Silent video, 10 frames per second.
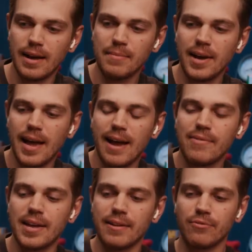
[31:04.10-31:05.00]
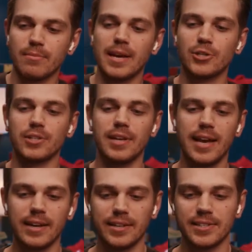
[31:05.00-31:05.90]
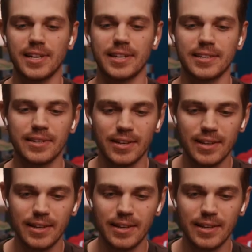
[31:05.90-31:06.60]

I might have that information. Hang on a second.